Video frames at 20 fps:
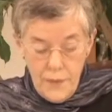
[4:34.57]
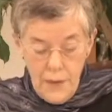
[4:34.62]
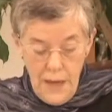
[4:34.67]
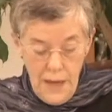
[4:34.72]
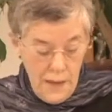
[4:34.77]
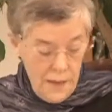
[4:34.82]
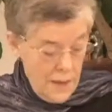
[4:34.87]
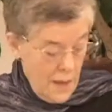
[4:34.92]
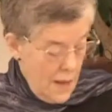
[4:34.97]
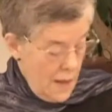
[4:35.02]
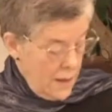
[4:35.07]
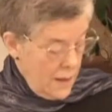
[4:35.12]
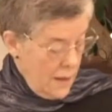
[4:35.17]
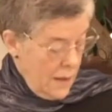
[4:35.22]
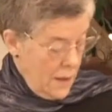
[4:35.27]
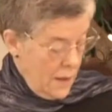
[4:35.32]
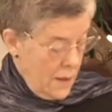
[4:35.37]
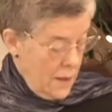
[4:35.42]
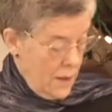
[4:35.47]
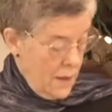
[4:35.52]
And
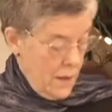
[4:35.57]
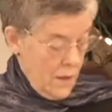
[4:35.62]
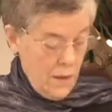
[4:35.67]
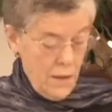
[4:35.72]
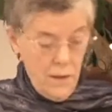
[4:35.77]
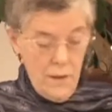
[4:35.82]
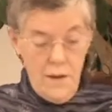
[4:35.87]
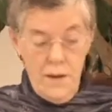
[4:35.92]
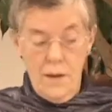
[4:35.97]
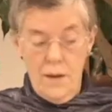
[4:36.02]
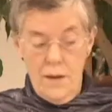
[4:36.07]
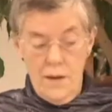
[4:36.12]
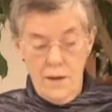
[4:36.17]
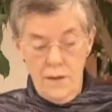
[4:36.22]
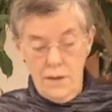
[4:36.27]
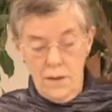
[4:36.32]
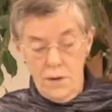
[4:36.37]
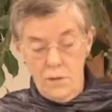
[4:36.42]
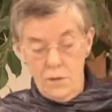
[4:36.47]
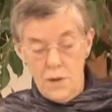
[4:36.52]
then
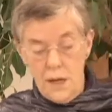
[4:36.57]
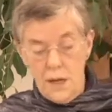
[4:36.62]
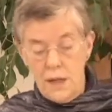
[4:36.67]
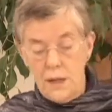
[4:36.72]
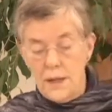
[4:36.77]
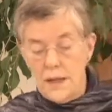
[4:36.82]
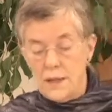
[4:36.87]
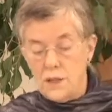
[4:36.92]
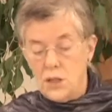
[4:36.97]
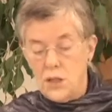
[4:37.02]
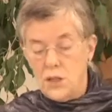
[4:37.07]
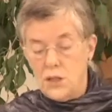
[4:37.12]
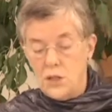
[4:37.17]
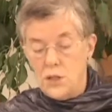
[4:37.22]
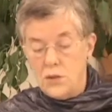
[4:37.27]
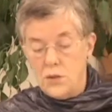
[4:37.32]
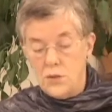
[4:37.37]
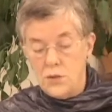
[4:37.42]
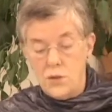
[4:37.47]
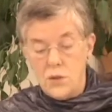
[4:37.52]
the reading that she
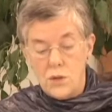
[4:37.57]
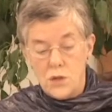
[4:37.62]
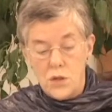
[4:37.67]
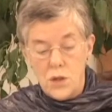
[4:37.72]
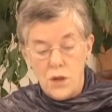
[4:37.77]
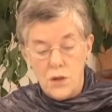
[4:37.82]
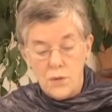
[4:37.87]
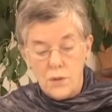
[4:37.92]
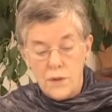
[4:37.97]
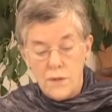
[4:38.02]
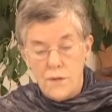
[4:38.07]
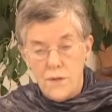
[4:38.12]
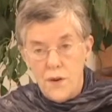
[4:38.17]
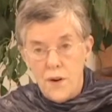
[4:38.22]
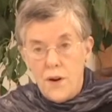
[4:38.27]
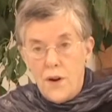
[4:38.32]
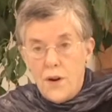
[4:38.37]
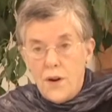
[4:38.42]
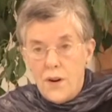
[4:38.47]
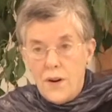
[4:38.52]
chose
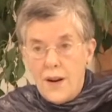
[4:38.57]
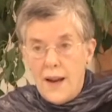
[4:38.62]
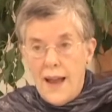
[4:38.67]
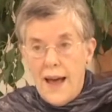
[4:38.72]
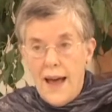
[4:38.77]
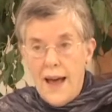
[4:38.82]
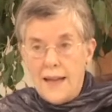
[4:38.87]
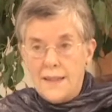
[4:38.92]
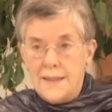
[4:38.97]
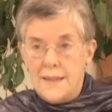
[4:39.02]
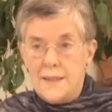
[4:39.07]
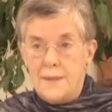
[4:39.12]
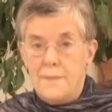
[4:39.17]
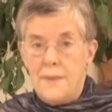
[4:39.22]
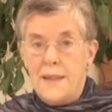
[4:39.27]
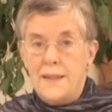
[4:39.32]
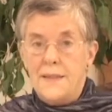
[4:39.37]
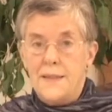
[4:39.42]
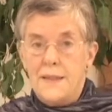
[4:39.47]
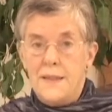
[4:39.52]
for her last
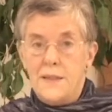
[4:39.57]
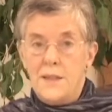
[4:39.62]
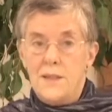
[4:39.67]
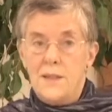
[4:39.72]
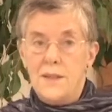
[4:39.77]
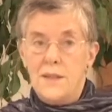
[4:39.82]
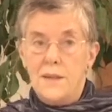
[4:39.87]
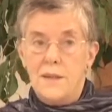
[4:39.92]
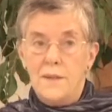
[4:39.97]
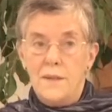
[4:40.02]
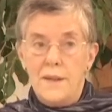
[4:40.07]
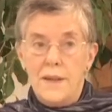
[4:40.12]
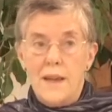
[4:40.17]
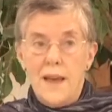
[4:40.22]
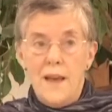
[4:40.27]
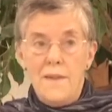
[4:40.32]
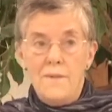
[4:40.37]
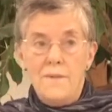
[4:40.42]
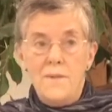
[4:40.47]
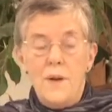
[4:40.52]
message
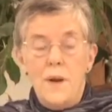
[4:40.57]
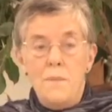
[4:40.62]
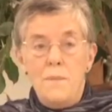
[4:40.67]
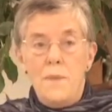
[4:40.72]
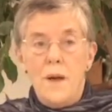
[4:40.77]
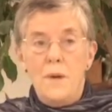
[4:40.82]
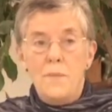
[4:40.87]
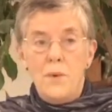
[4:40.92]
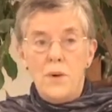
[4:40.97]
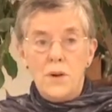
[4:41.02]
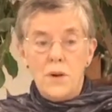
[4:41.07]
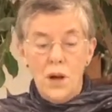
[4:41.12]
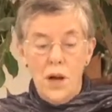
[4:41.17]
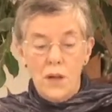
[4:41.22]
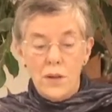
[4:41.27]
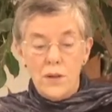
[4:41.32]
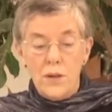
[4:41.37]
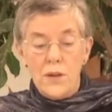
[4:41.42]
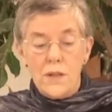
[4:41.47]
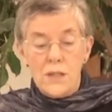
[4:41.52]
came from a book
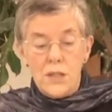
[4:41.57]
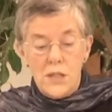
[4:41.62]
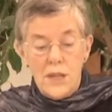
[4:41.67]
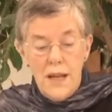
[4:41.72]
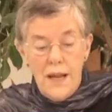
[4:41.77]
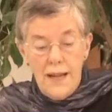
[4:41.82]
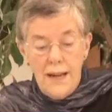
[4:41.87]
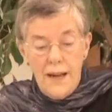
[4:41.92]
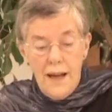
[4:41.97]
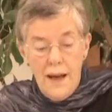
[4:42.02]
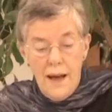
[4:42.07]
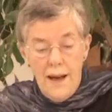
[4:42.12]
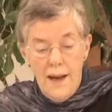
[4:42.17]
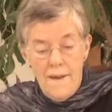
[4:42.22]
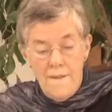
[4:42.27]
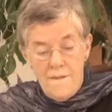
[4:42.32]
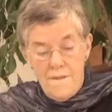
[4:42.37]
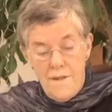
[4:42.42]
called Krishna Alive.